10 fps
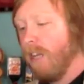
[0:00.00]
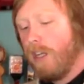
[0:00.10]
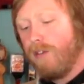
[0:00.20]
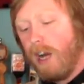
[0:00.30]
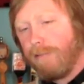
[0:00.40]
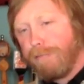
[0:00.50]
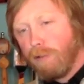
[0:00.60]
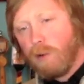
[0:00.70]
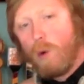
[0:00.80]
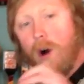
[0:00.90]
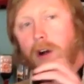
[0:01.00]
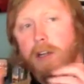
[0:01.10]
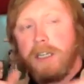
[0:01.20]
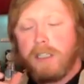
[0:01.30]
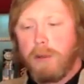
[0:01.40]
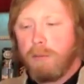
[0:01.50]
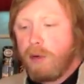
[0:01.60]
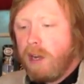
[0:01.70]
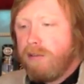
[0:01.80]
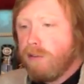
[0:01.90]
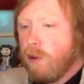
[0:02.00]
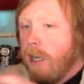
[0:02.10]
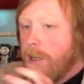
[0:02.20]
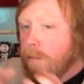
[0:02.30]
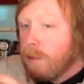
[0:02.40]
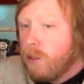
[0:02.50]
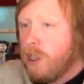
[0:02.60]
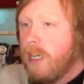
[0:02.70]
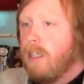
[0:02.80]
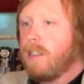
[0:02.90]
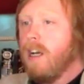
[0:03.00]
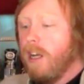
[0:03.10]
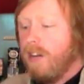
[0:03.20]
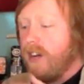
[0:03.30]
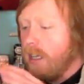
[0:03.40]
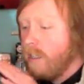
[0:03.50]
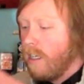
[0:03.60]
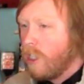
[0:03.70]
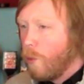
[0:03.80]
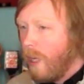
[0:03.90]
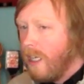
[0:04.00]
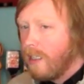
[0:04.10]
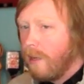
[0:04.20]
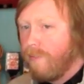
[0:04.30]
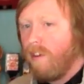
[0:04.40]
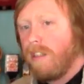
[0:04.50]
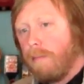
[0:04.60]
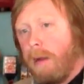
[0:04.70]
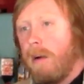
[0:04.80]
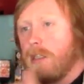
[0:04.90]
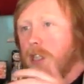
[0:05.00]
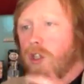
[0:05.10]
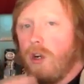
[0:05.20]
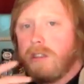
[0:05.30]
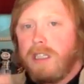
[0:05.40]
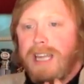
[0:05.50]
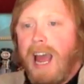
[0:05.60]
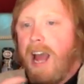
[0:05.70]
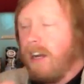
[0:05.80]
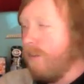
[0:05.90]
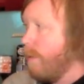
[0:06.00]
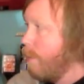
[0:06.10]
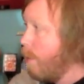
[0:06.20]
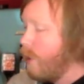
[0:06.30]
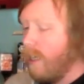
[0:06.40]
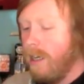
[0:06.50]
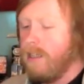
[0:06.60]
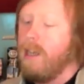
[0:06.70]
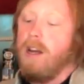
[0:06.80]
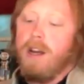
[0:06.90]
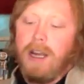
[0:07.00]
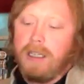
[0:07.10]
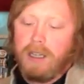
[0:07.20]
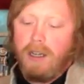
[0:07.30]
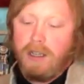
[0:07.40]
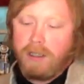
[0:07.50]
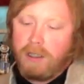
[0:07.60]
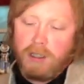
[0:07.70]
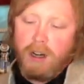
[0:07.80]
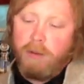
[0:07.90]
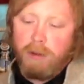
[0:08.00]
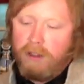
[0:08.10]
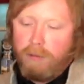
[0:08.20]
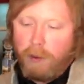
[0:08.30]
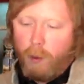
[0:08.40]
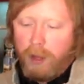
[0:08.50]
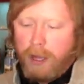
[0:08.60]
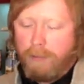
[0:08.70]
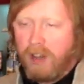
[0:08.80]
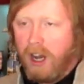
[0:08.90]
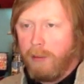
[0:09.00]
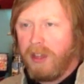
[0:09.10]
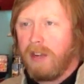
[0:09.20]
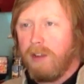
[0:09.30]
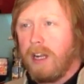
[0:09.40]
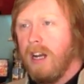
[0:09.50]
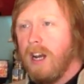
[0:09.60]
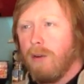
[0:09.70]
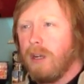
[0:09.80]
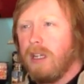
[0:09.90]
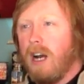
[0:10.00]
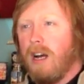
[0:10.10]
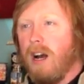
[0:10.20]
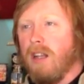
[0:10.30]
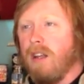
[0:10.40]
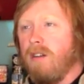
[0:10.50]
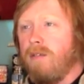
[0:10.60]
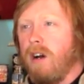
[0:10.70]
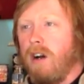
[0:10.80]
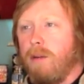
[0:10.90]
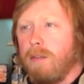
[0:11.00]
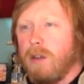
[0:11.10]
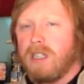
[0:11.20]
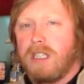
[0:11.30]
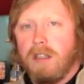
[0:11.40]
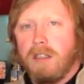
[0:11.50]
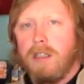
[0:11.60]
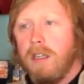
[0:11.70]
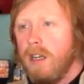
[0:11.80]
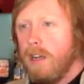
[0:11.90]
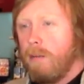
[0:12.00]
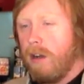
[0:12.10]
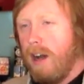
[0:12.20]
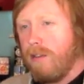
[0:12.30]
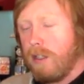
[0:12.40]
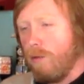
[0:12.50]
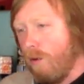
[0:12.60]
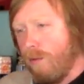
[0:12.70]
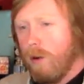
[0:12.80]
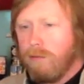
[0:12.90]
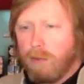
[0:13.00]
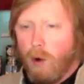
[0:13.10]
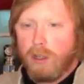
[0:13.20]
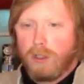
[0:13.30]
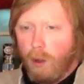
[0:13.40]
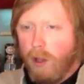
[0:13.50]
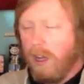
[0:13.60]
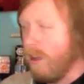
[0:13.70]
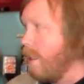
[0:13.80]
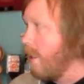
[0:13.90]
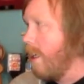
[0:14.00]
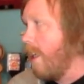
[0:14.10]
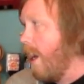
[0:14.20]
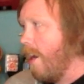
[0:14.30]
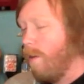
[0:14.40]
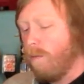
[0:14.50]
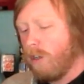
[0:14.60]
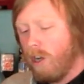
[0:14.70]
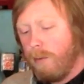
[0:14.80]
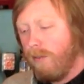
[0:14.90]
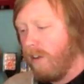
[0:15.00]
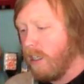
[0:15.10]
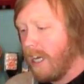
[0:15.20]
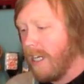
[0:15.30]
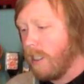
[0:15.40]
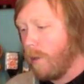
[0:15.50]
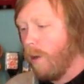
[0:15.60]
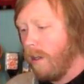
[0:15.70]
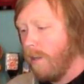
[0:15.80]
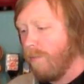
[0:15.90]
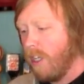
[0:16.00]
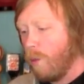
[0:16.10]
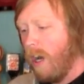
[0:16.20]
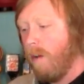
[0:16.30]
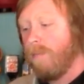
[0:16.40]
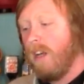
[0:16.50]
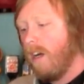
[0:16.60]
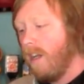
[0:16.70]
You've got fruit qualities. You're bringing fruit into the blue cheese. You've got a nice sweetness up front to balance the salty tang of the blue cheese. It's just unbelievable with it. Think of like really, I love you know, Stilton, but obviously Roquefort, Gorgonzola, things like that are going to be fantastic with it as well.